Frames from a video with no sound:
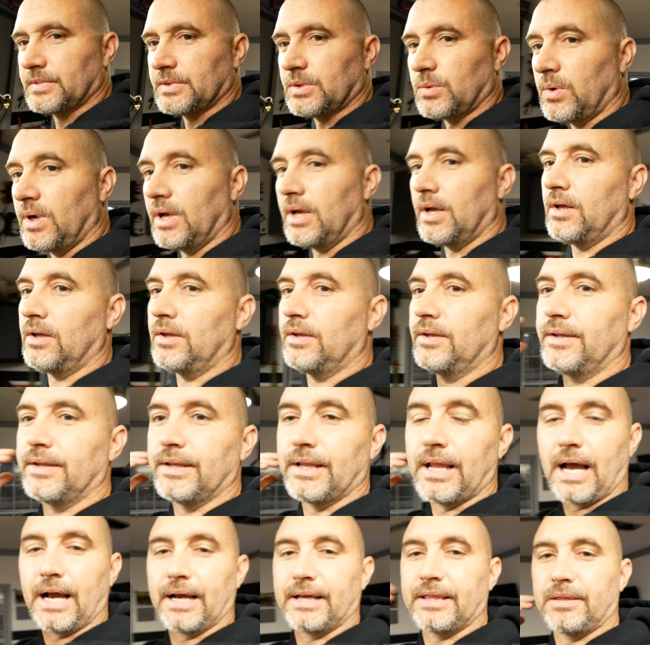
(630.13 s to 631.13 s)
Well,
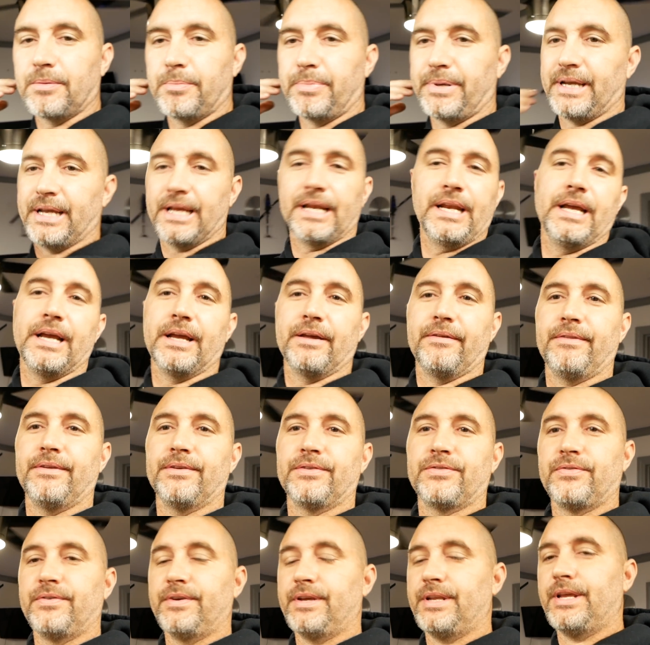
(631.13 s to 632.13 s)
like the beginning of
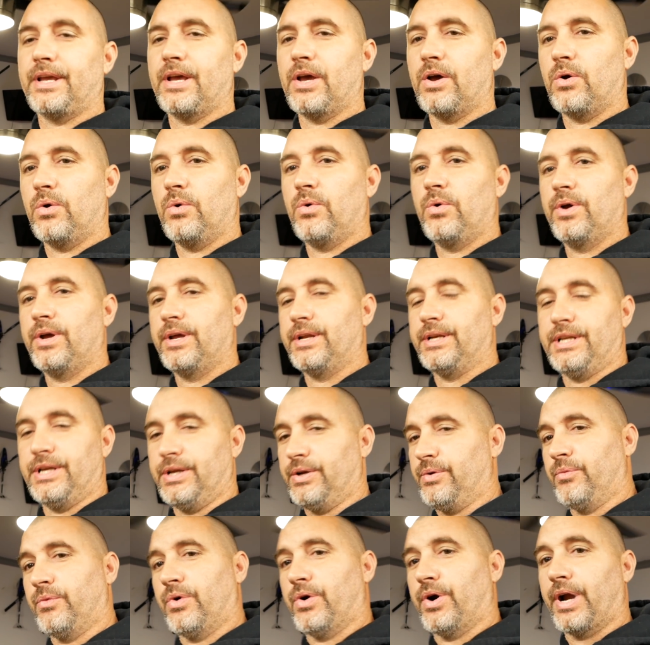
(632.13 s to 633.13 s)
this video
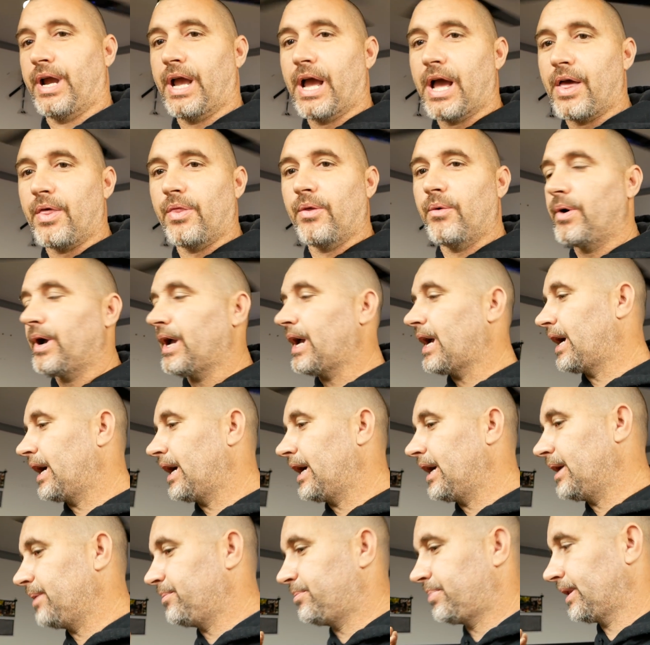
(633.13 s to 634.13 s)
didn't work out the way I
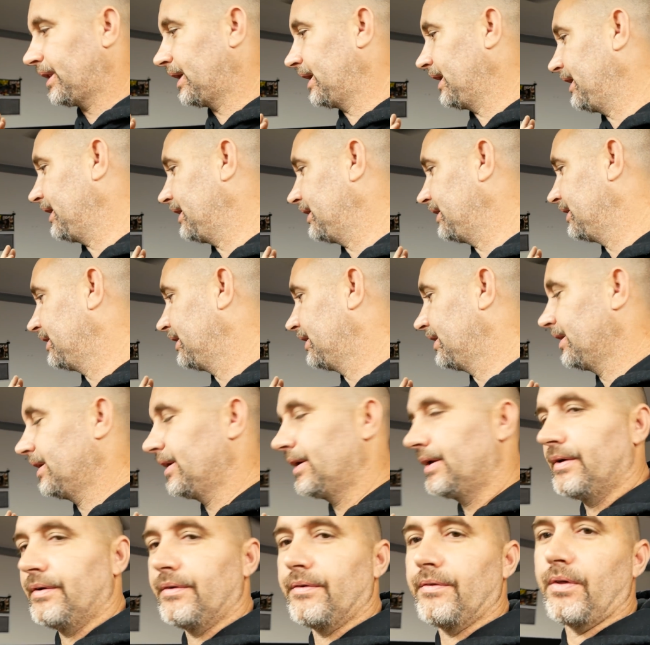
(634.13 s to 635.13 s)
had planned,
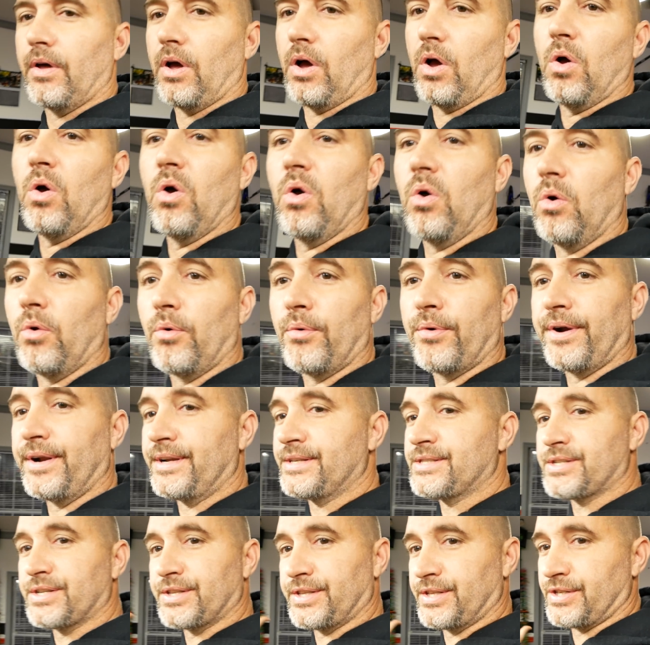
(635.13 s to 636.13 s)
the
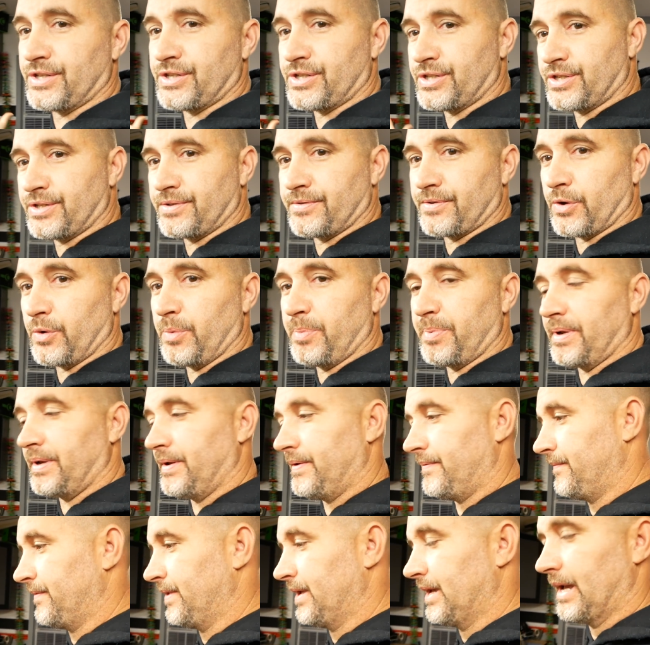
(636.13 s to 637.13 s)
rest of the stupid,
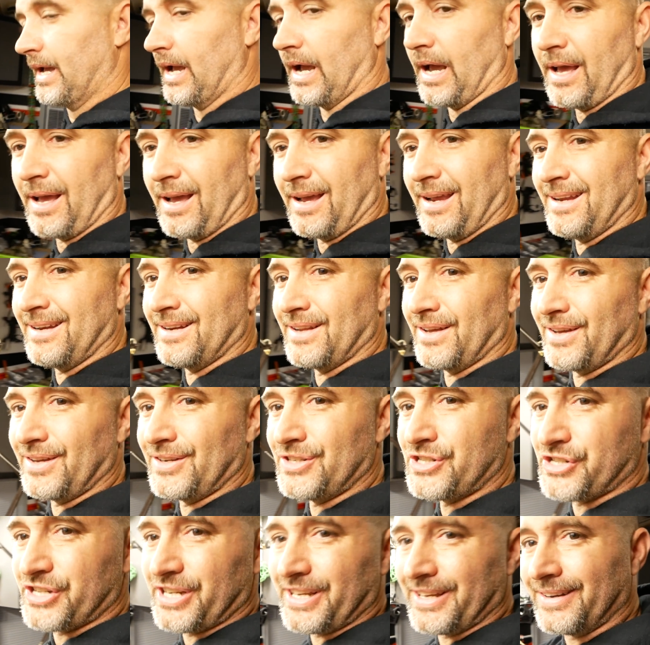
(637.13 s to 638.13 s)
I ain't done
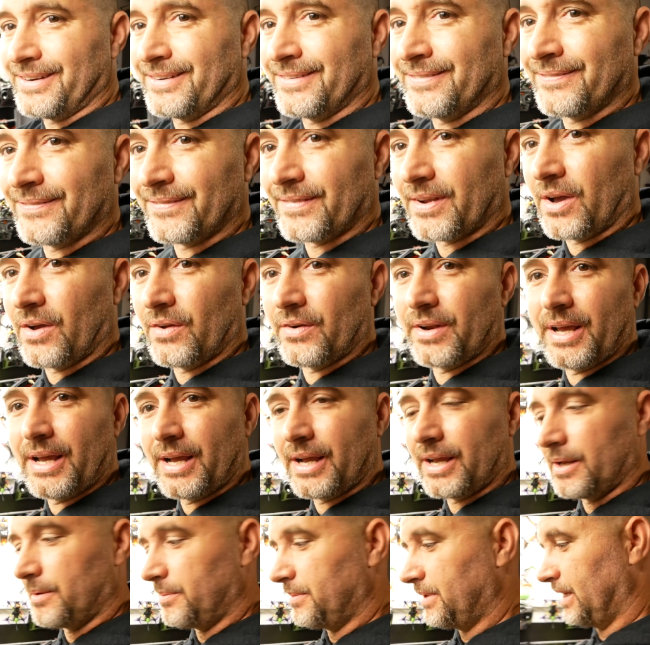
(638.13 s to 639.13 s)
shit all
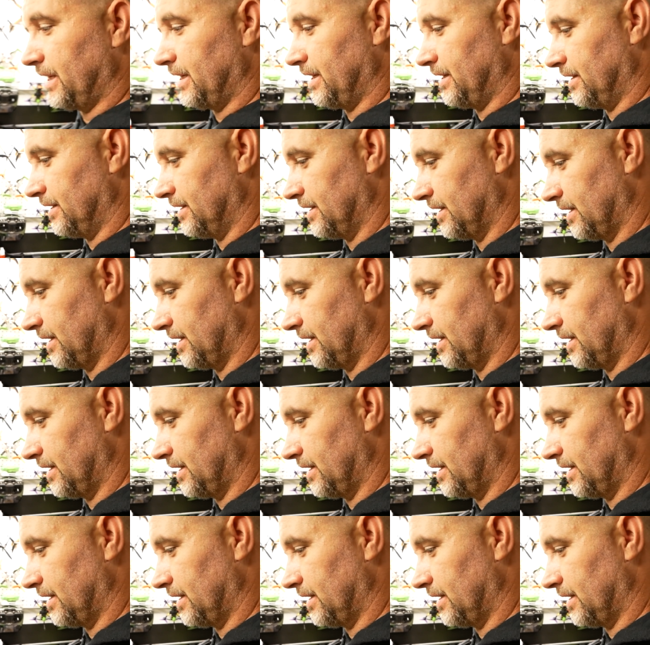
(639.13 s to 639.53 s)
daggone day.